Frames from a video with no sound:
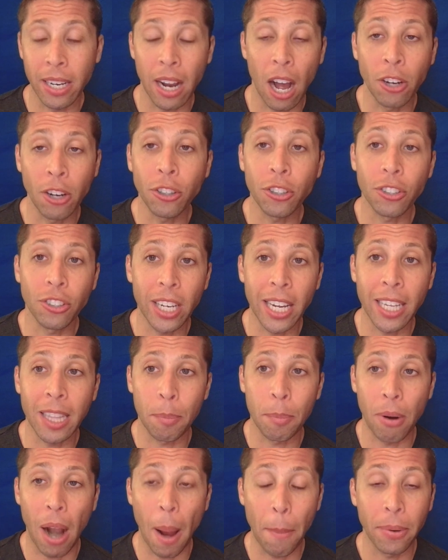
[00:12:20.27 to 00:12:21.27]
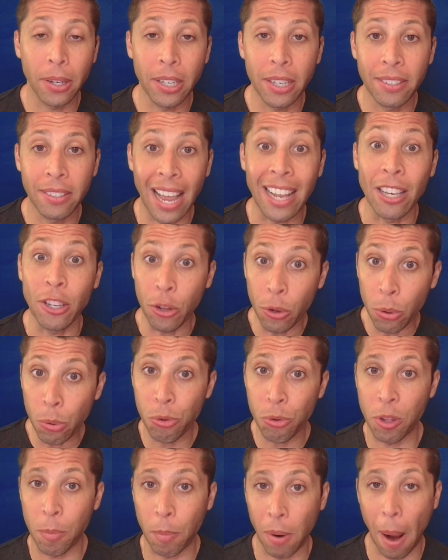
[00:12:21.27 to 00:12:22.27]
Understand the properties and use
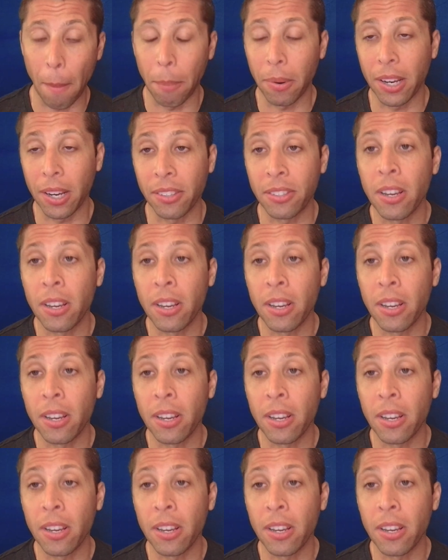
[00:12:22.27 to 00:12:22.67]
the properties